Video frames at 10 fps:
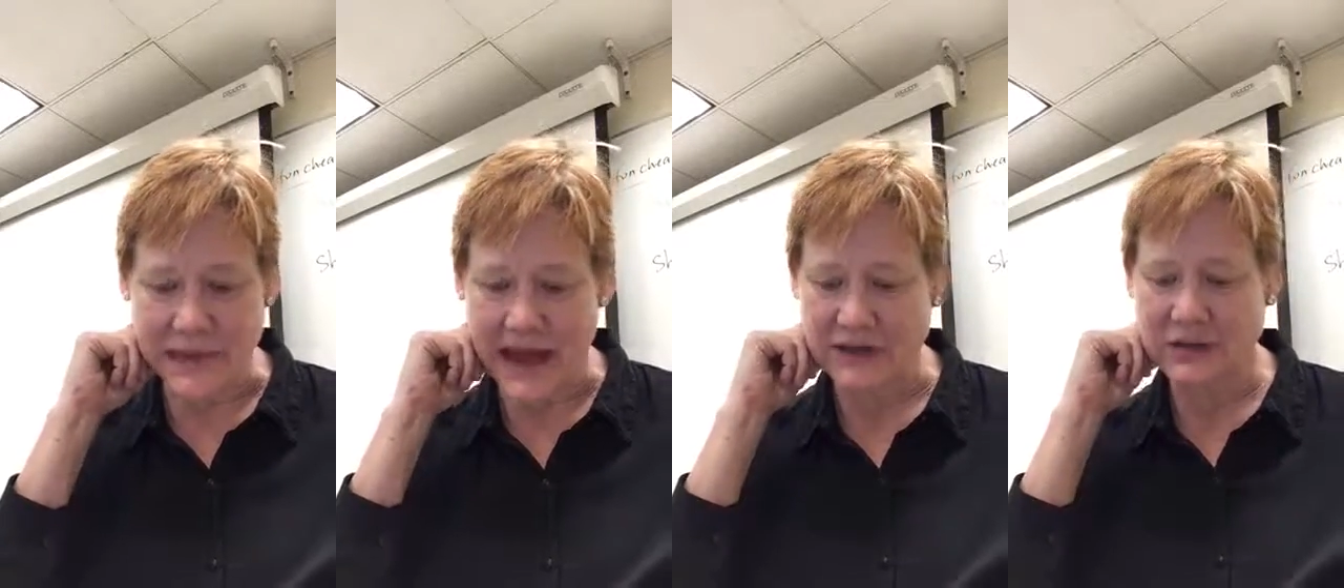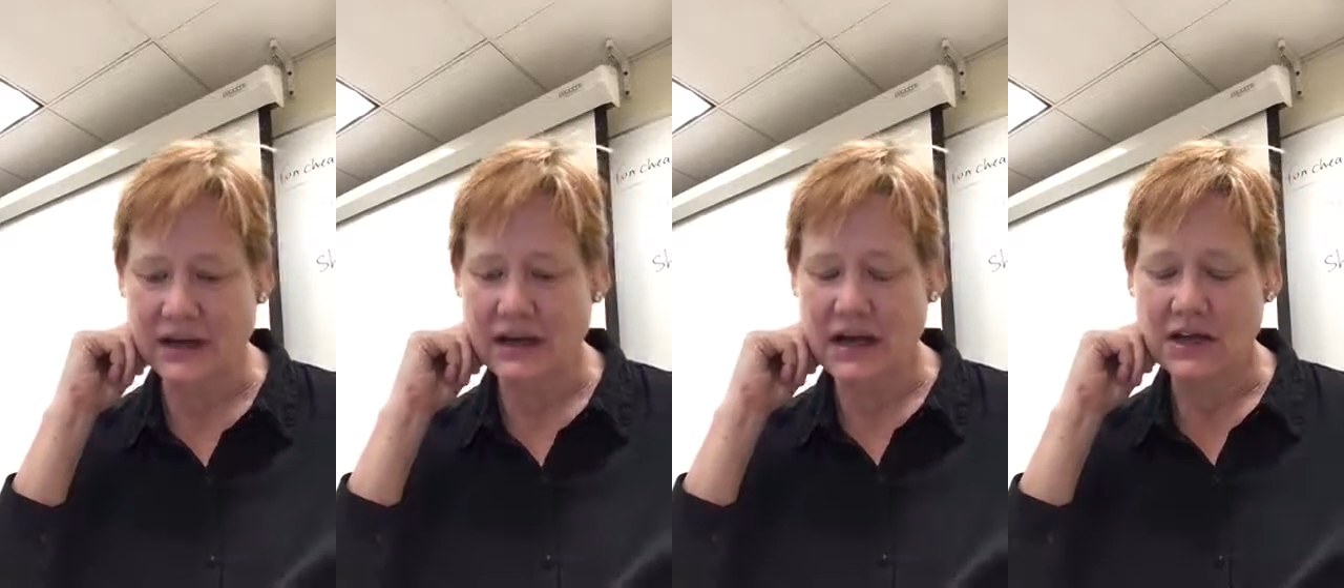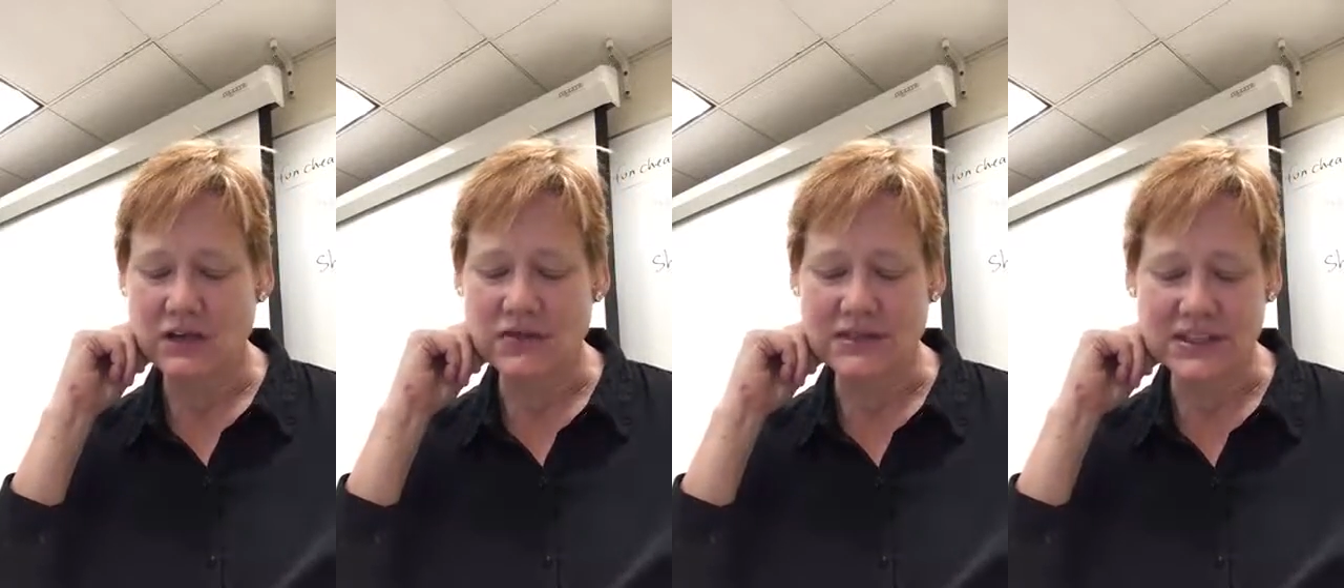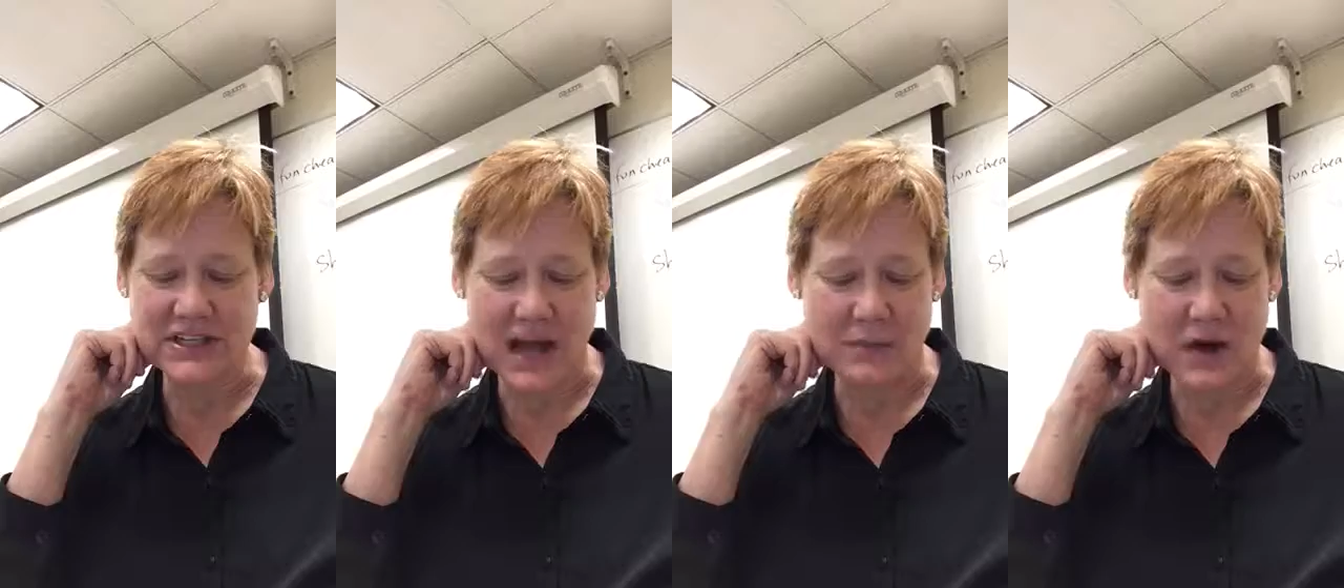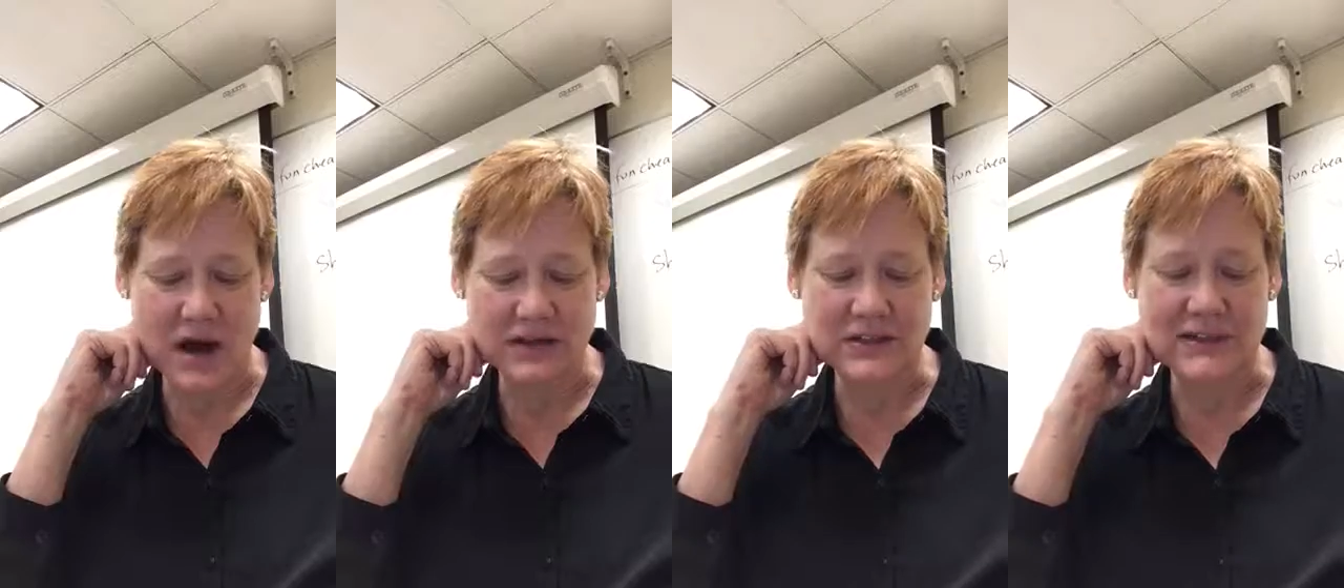Patrick used the
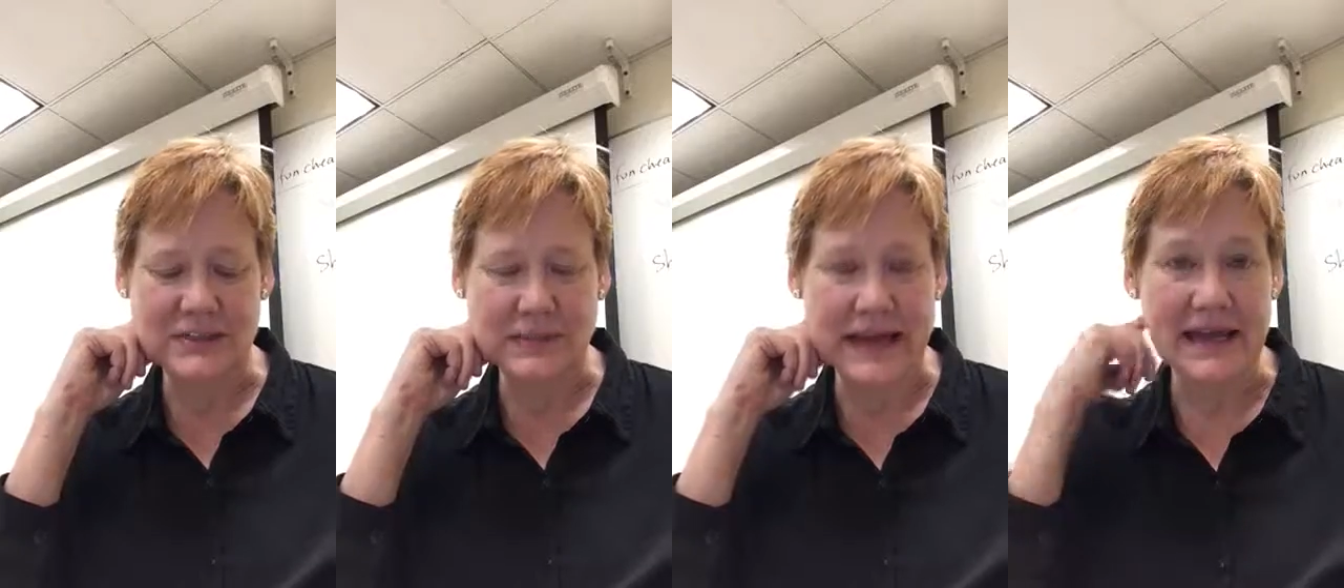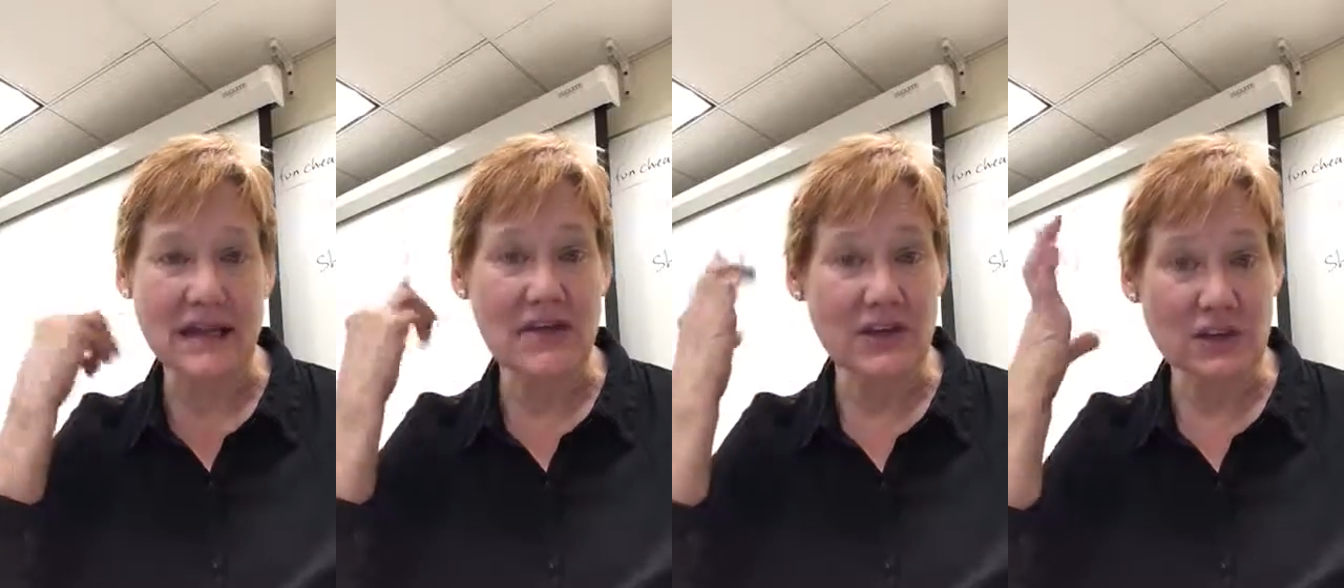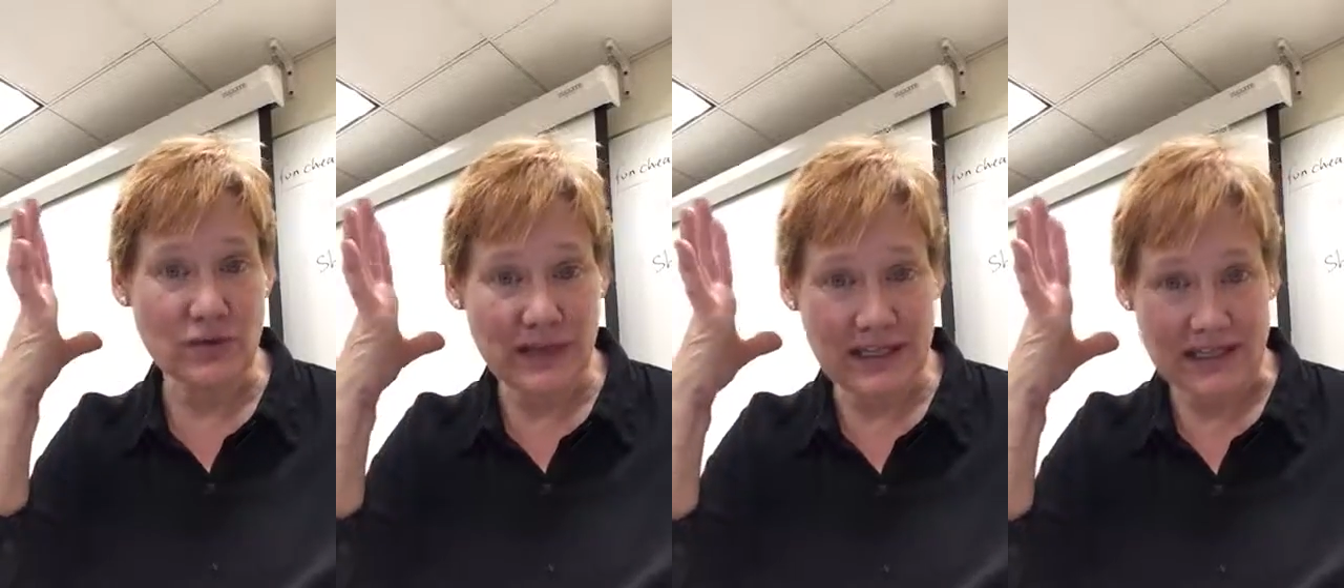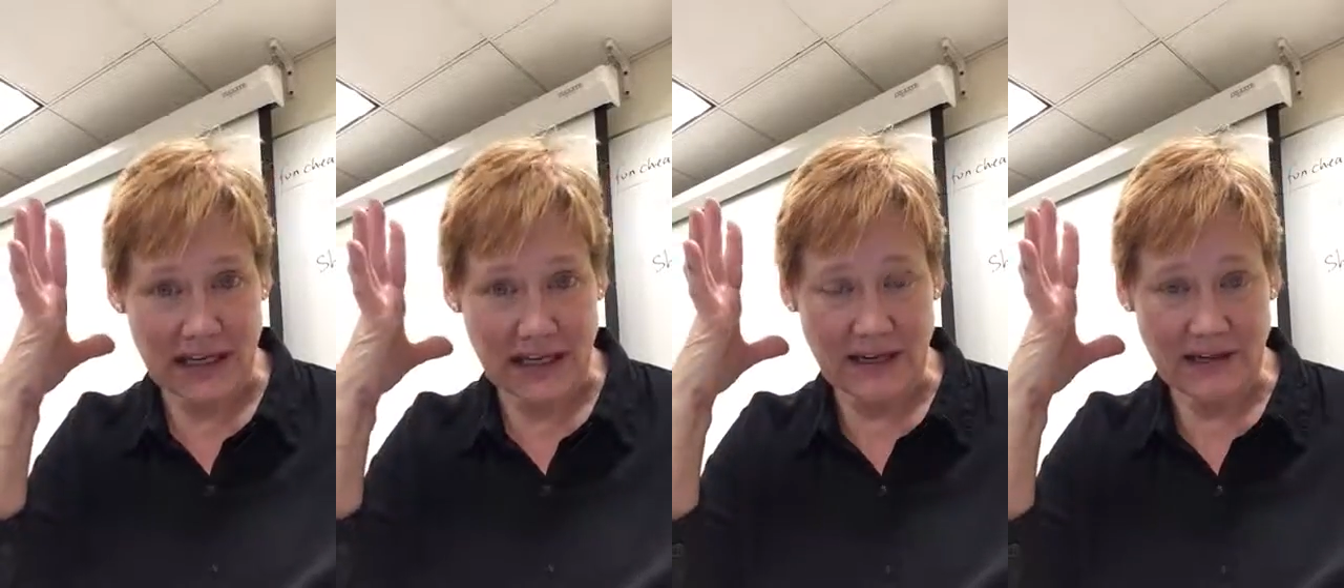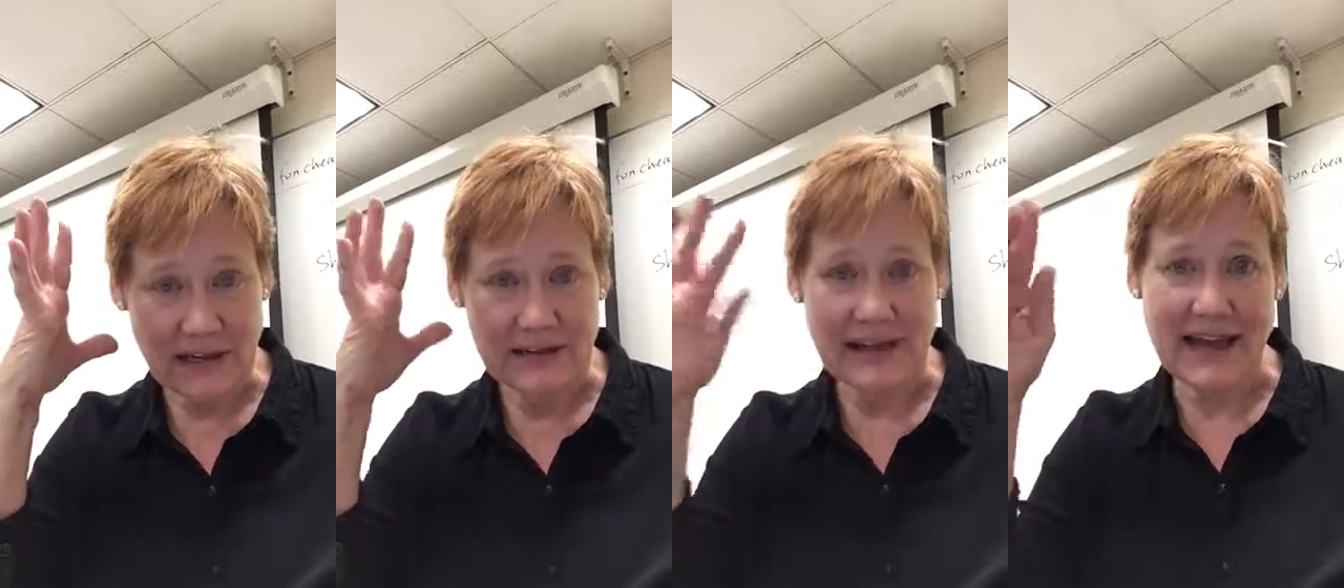shamrock to explain the Trinity
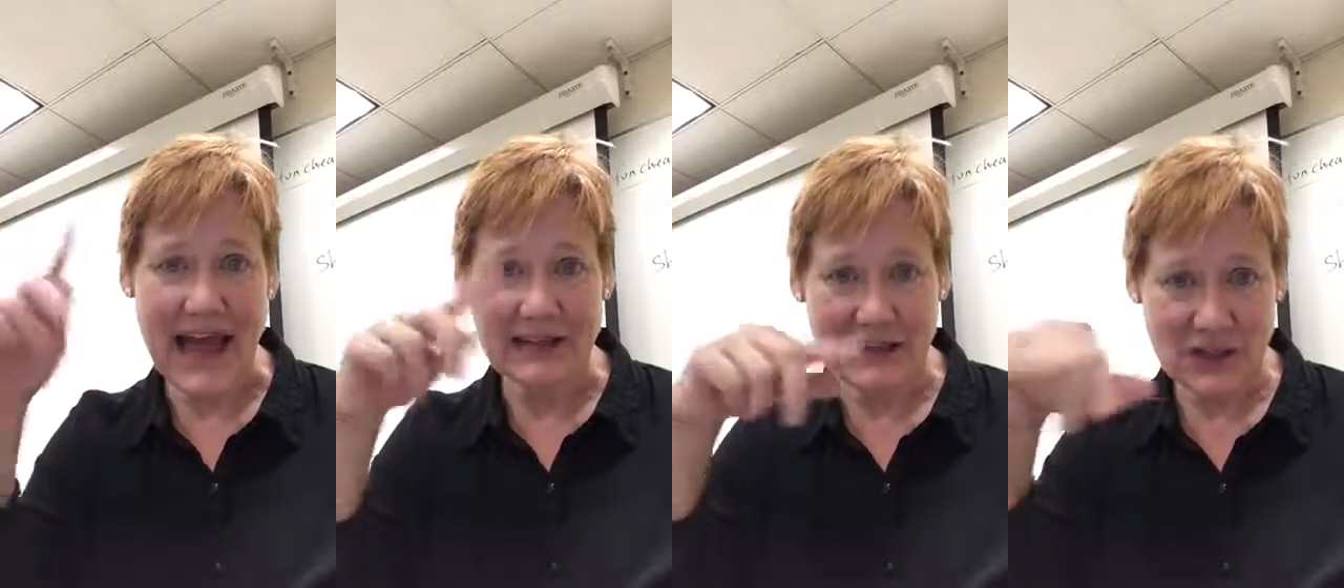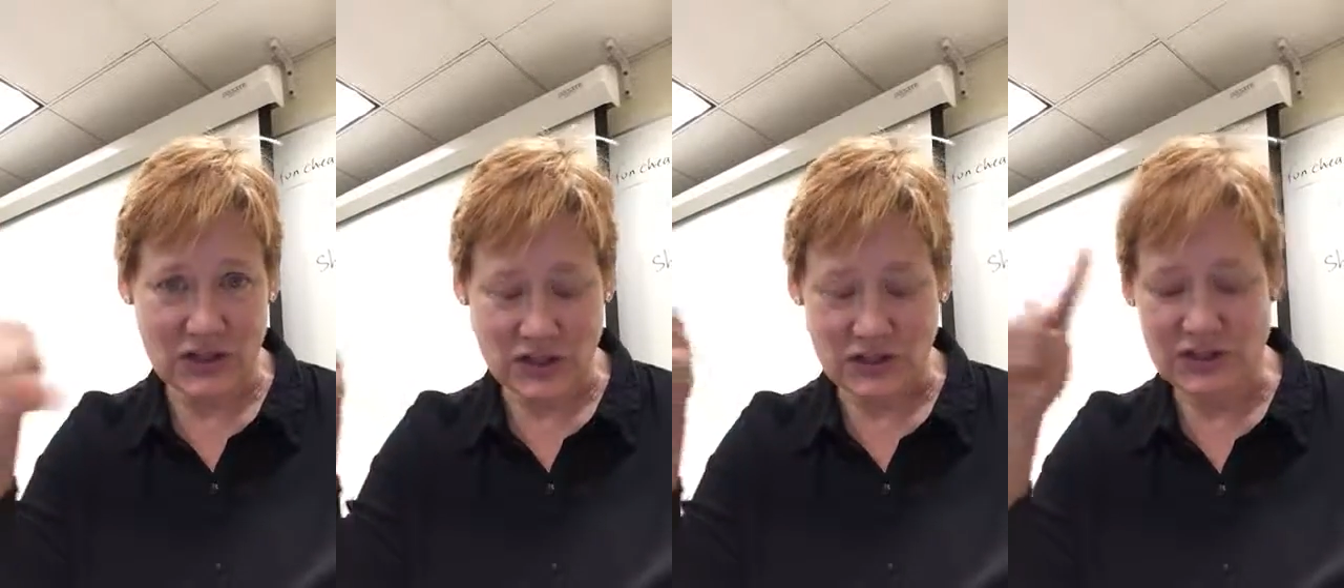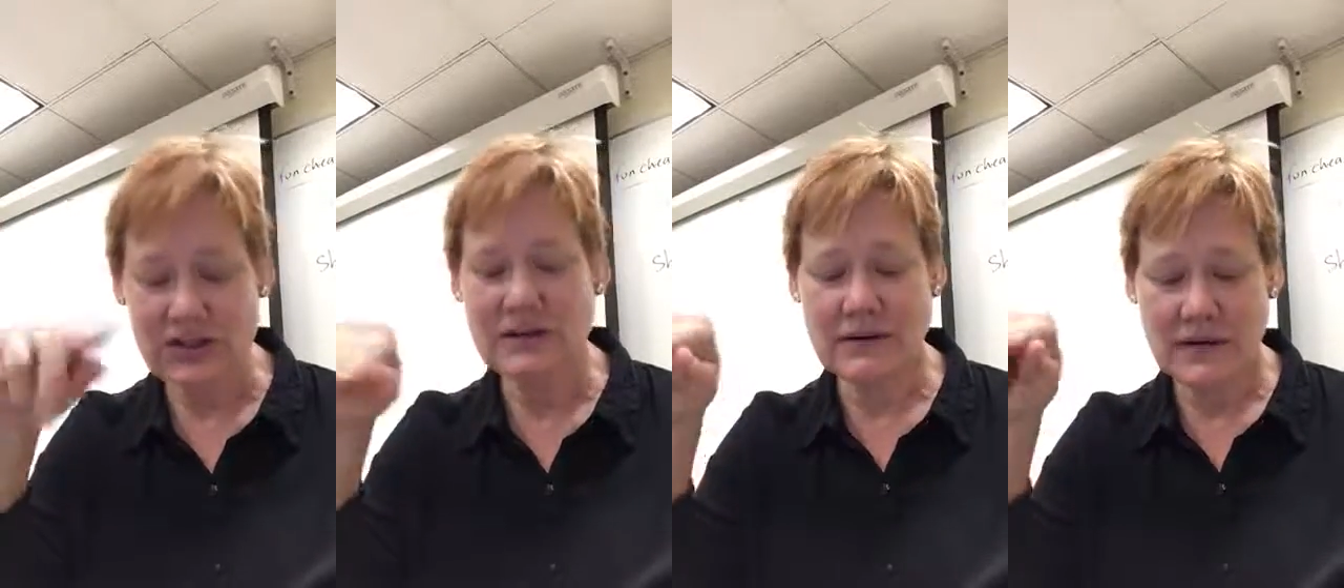in the Catholic Church.